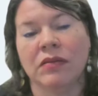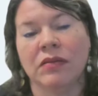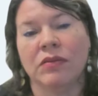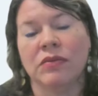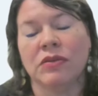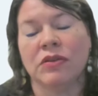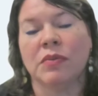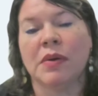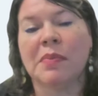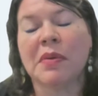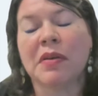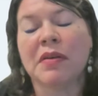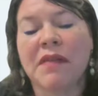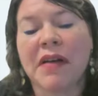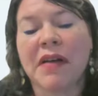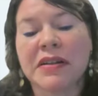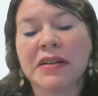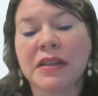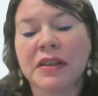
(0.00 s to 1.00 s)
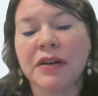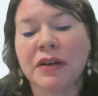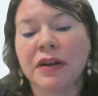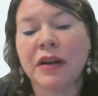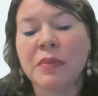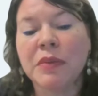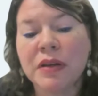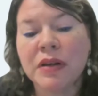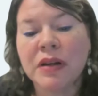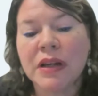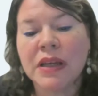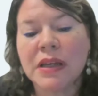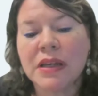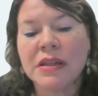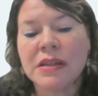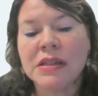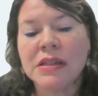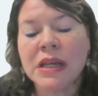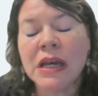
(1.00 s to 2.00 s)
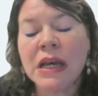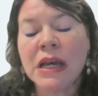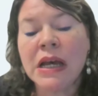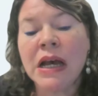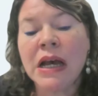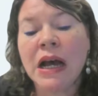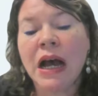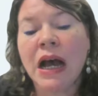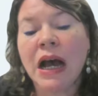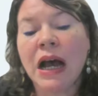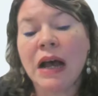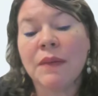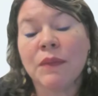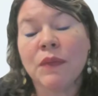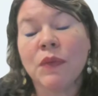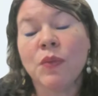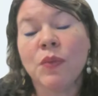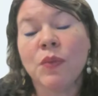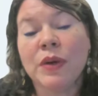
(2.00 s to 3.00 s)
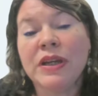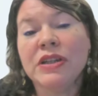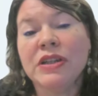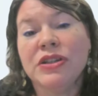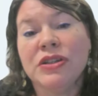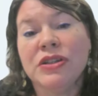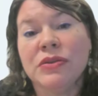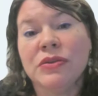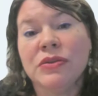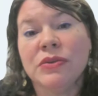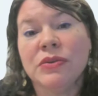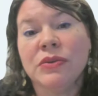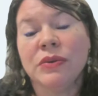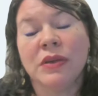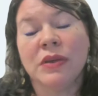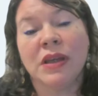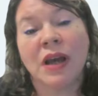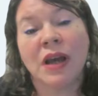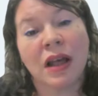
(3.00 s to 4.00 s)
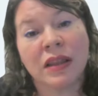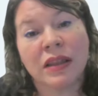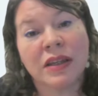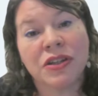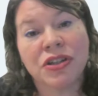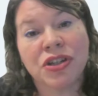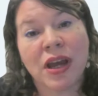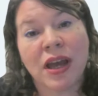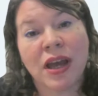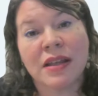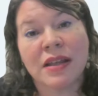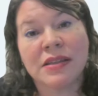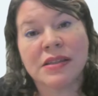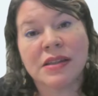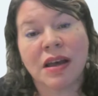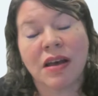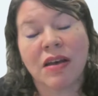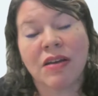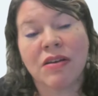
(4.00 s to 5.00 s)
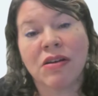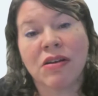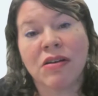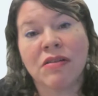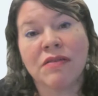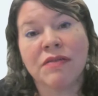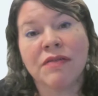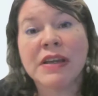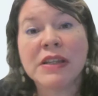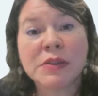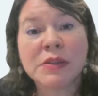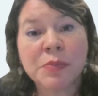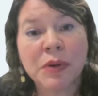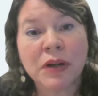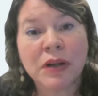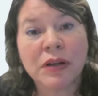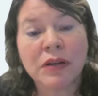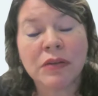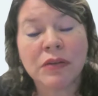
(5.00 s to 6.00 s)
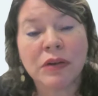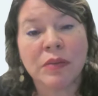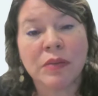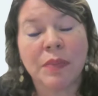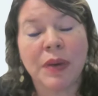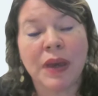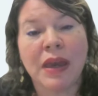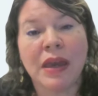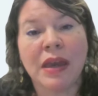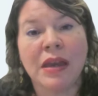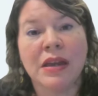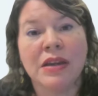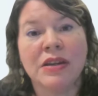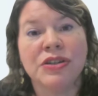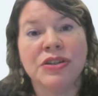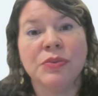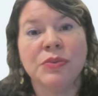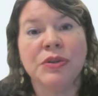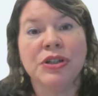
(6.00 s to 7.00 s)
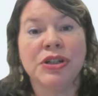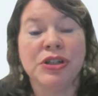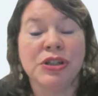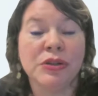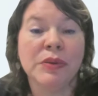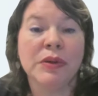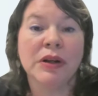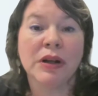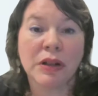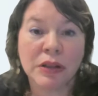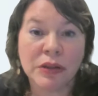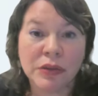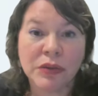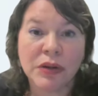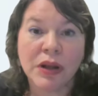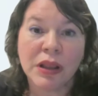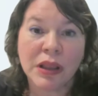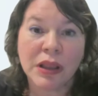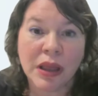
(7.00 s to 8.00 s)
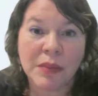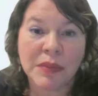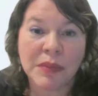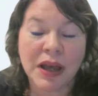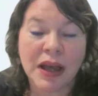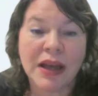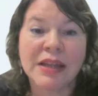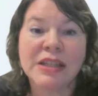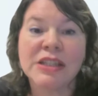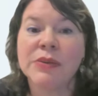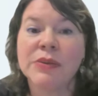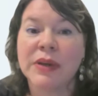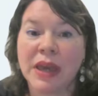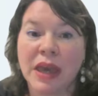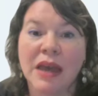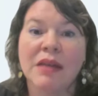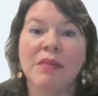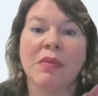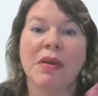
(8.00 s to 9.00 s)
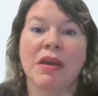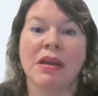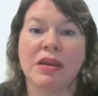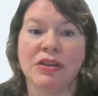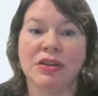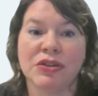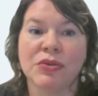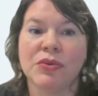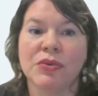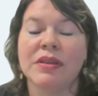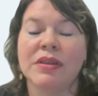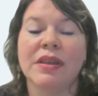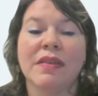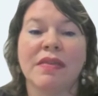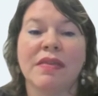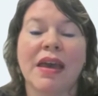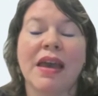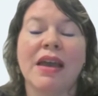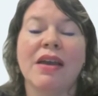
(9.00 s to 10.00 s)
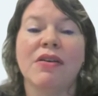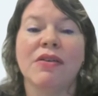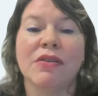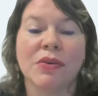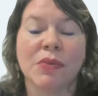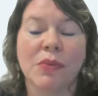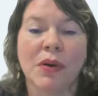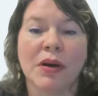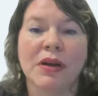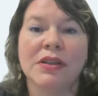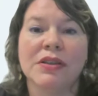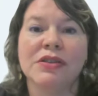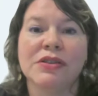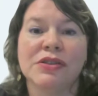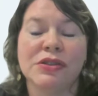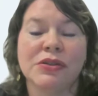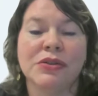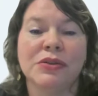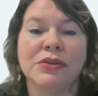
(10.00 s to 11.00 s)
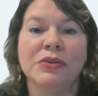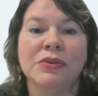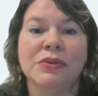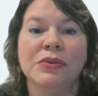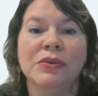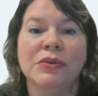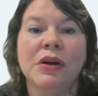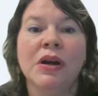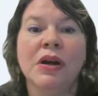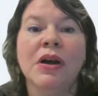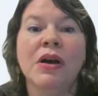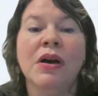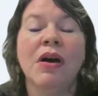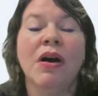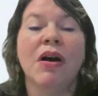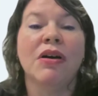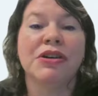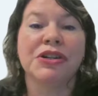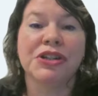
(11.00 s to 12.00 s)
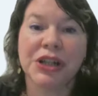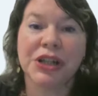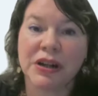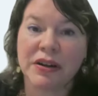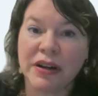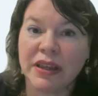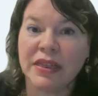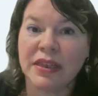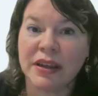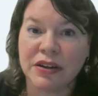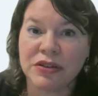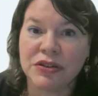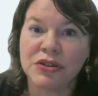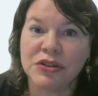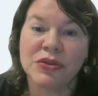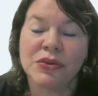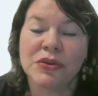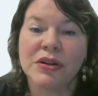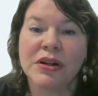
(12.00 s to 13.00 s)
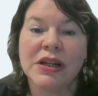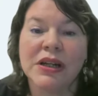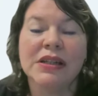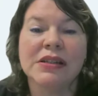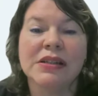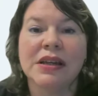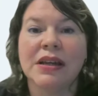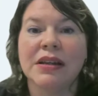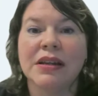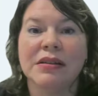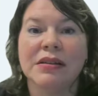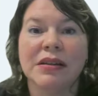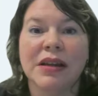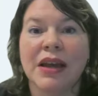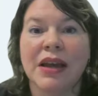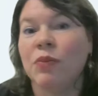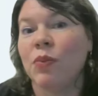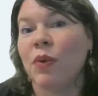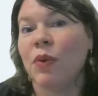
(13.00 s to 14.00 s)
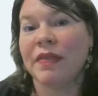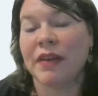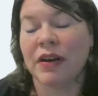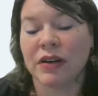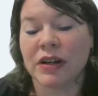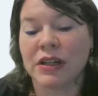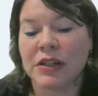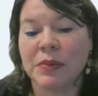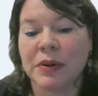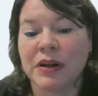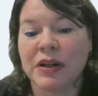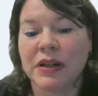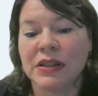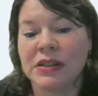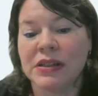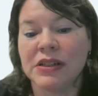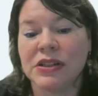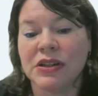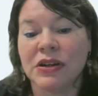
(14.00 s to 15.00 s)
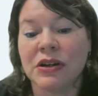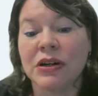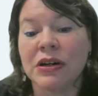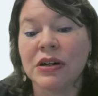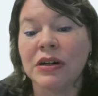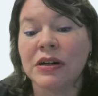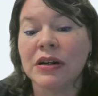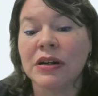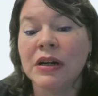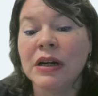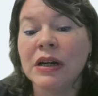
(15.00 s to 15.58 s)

the ripple effect in their communities. We do YALI chats on our Facebook group page, which do include alumni. So again, making sure that they are the ones who are sharing their stories and what their experiences are.